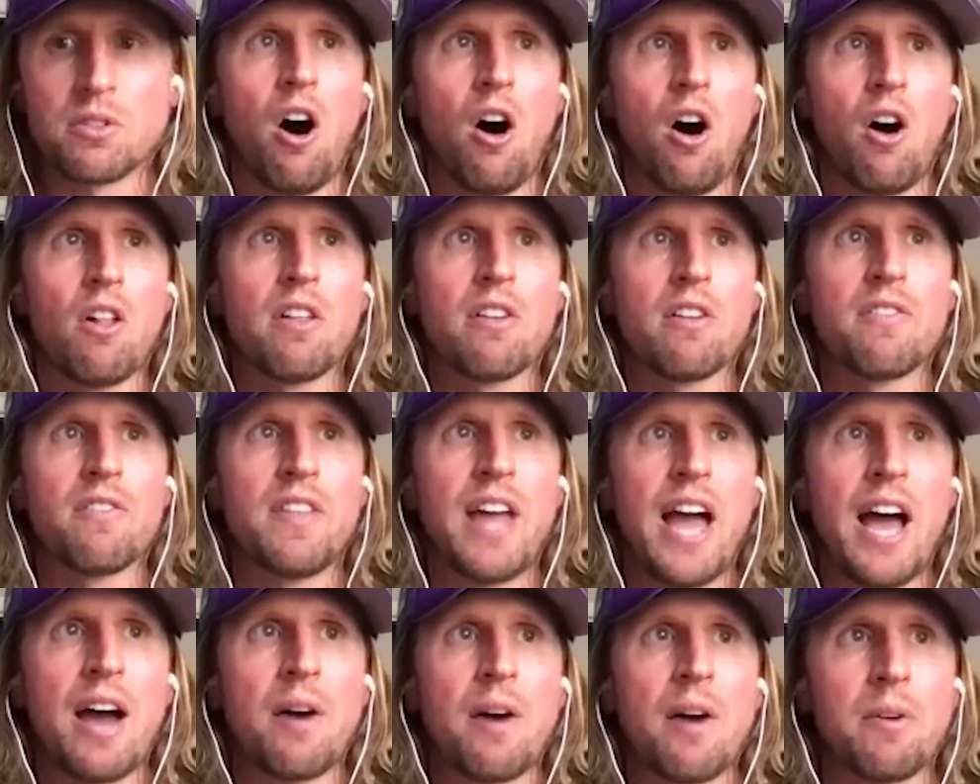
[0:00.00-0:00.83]
All of
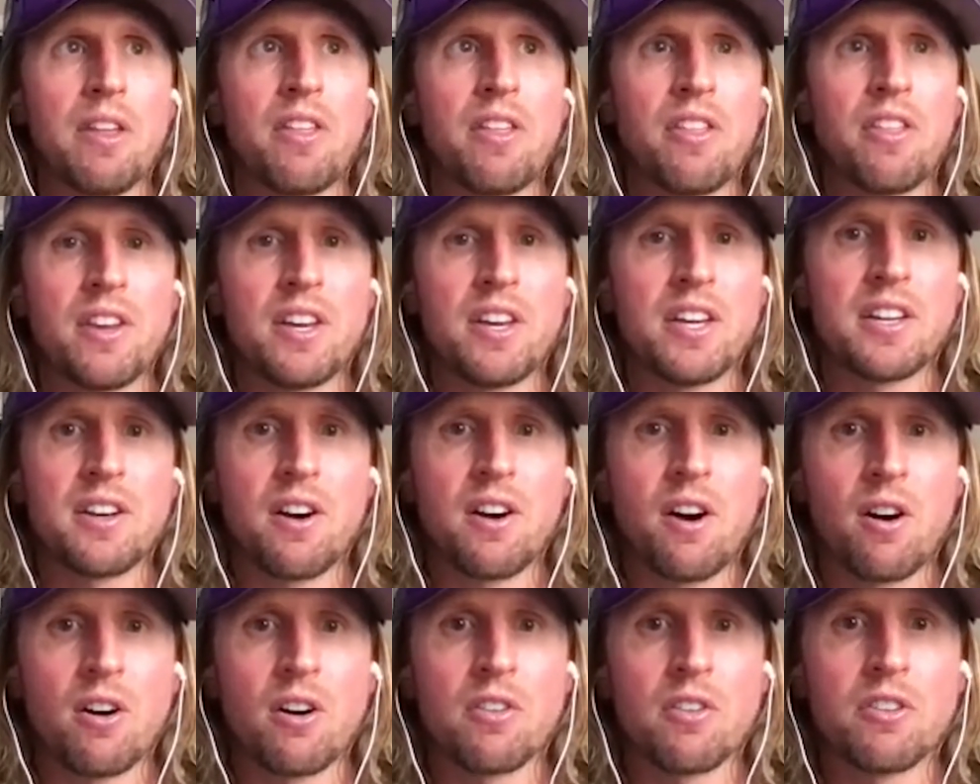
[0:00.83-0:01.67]
that we think
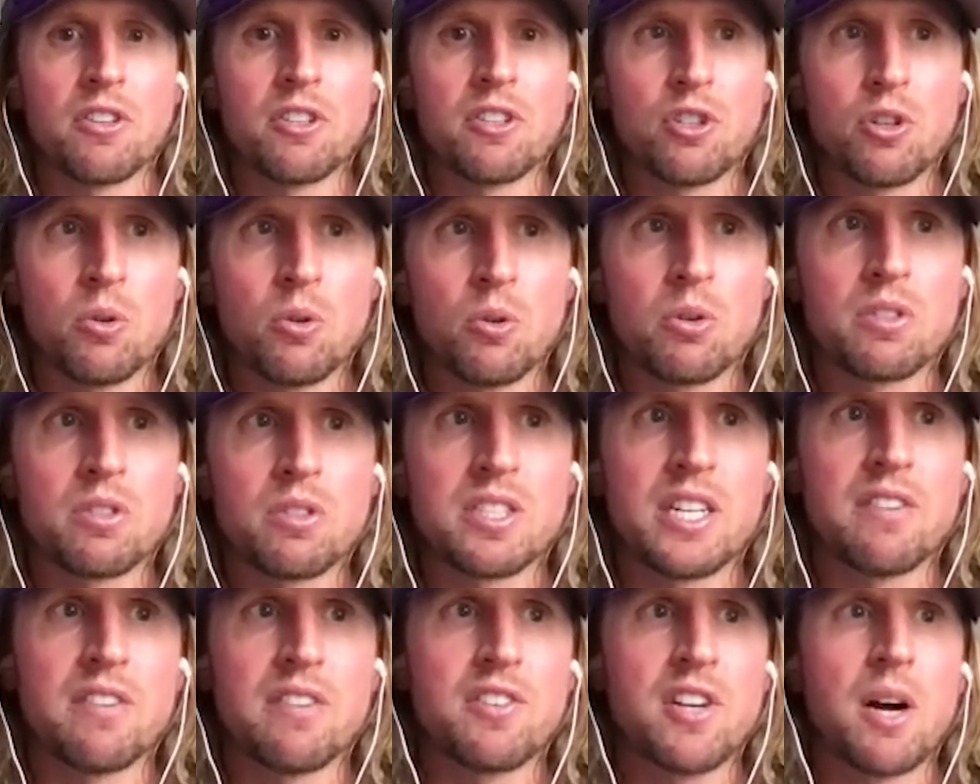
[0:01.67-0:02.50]
are the tools
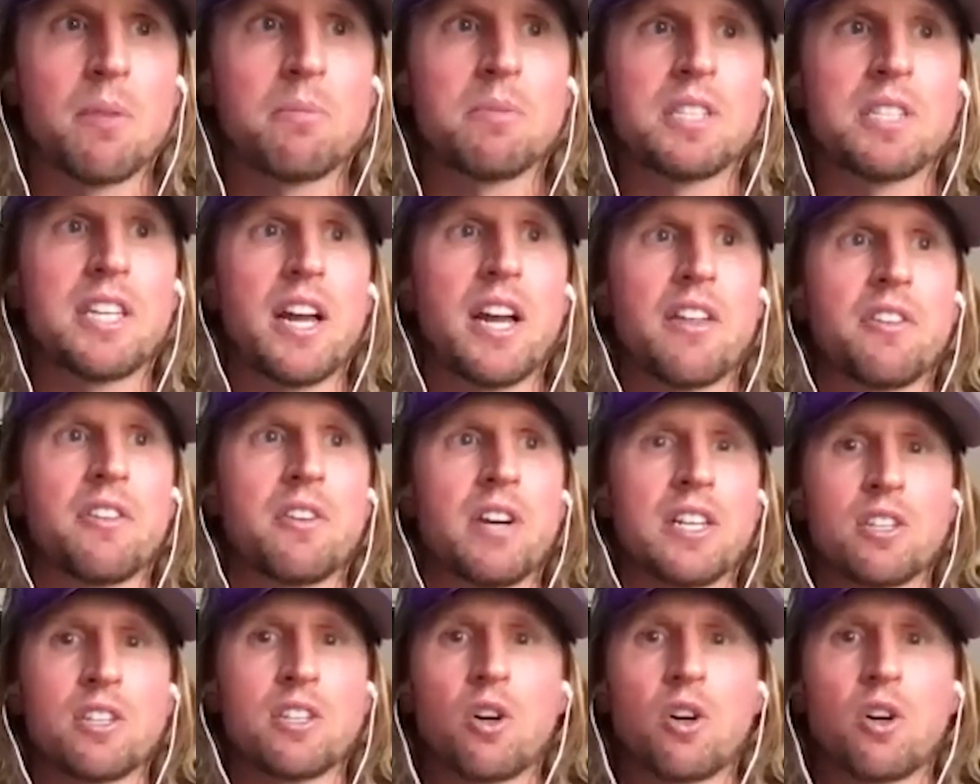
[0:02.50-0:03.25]
that have come together and